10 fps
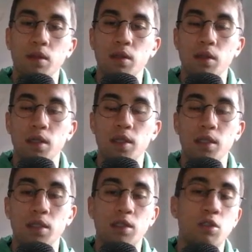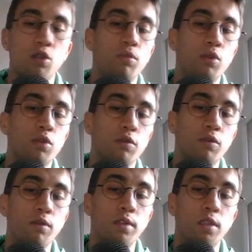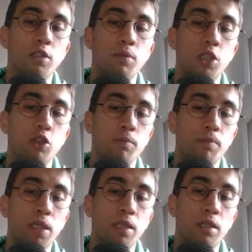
it's so beautiful. This bishop pair